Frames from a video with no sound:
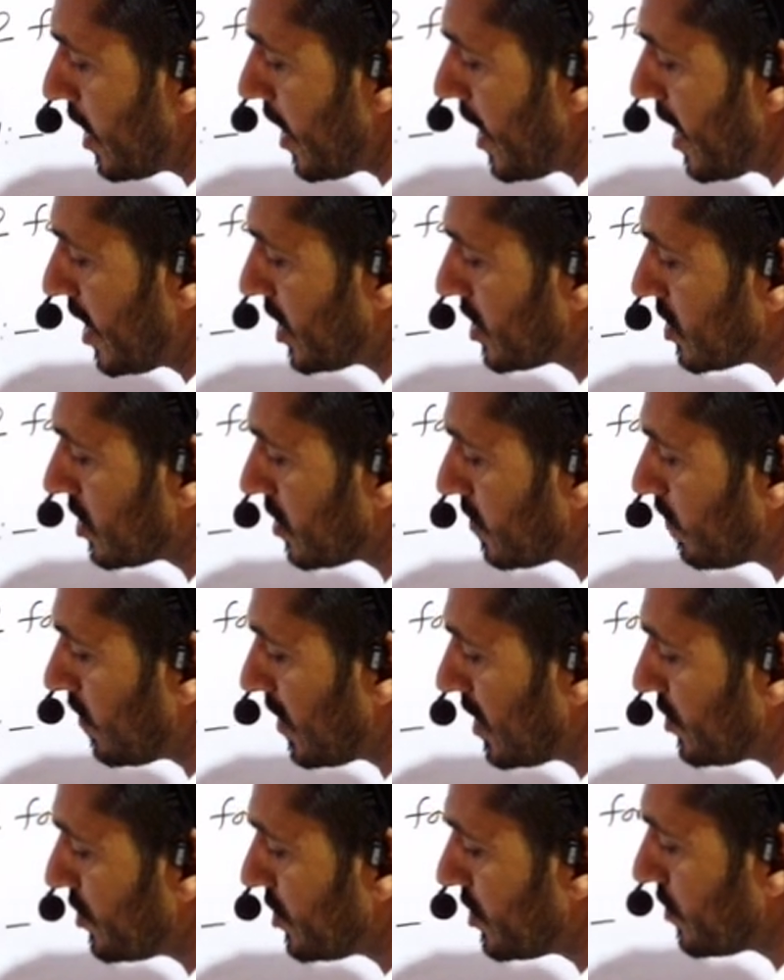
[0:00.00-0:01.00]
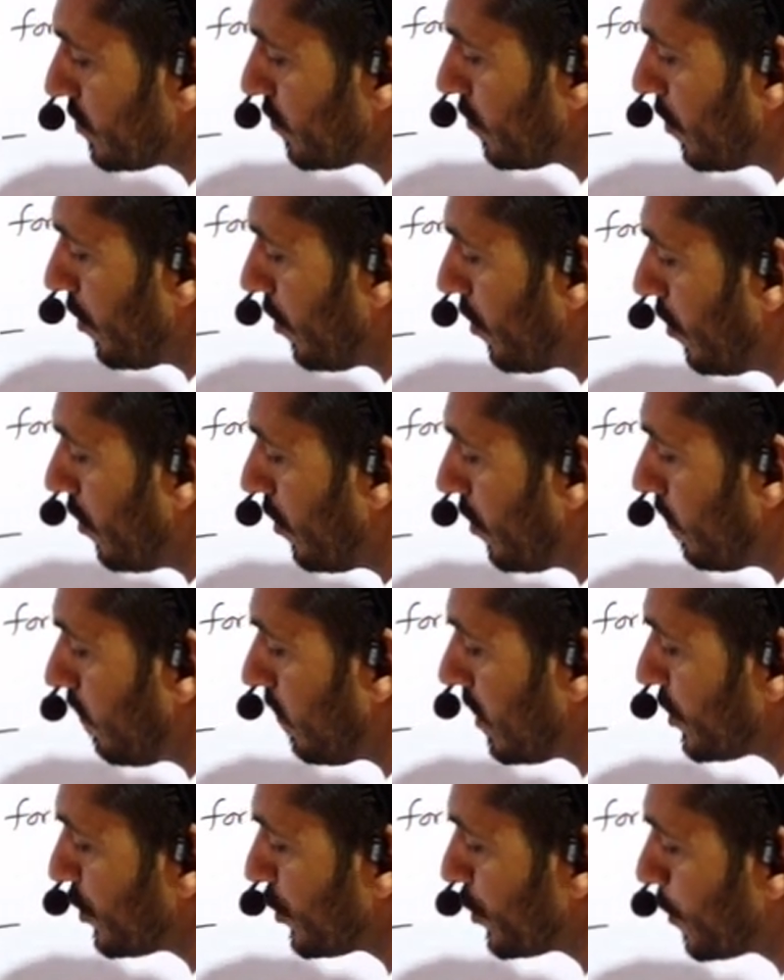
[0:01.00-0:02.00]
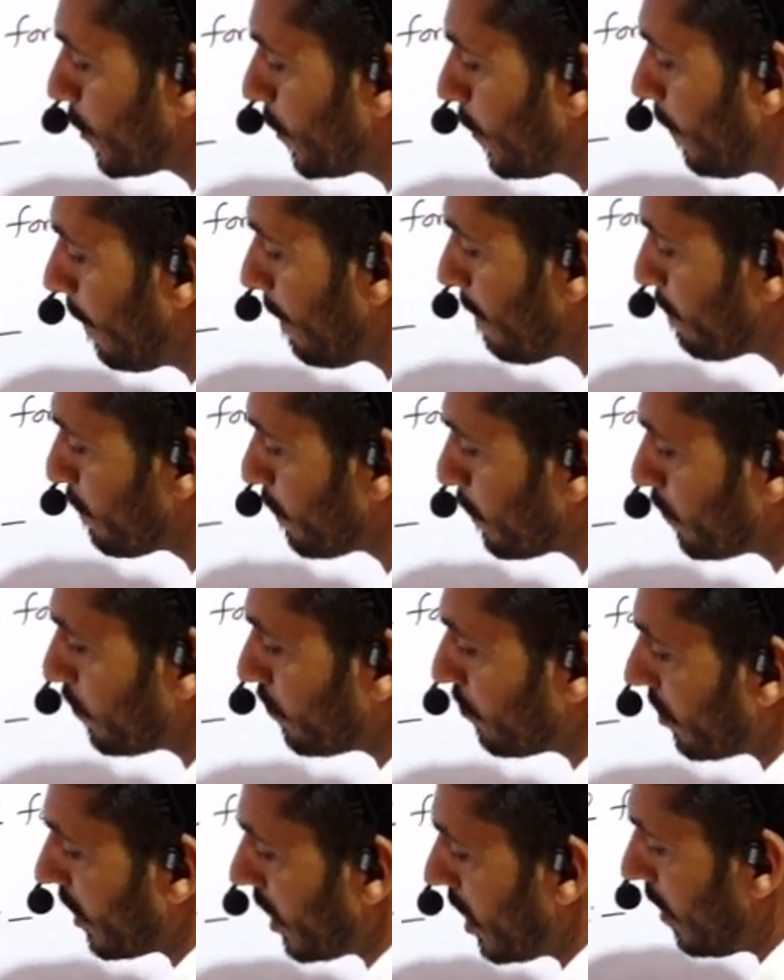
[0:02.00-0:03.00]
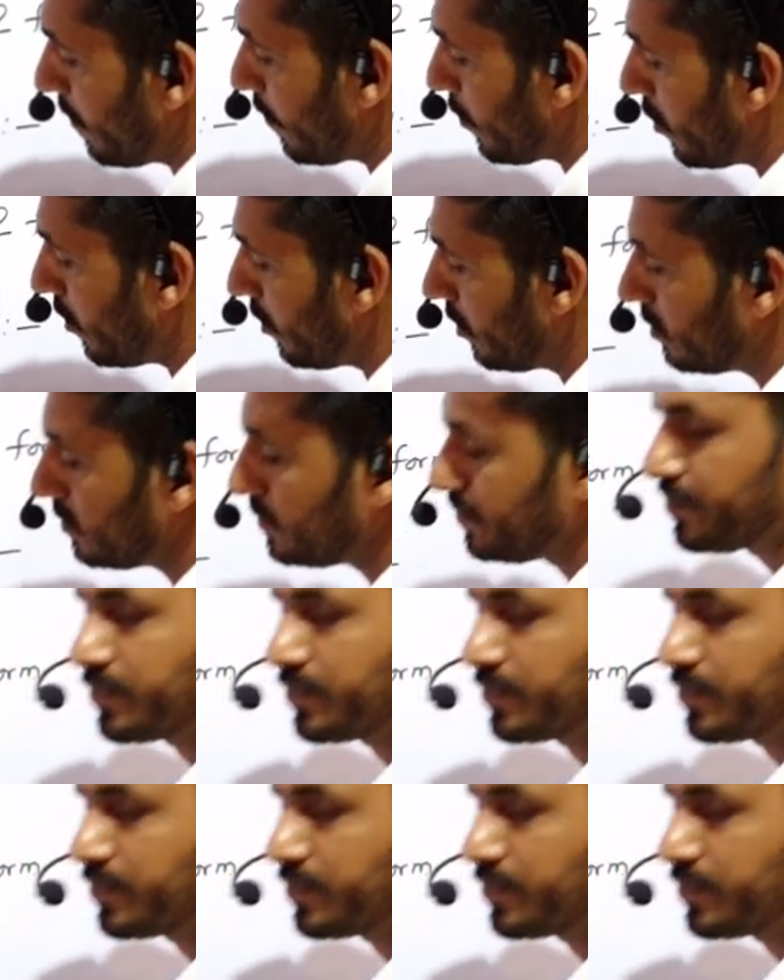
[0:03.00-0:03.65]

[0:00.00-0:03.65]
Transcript: x plus 4 plus 2 upon,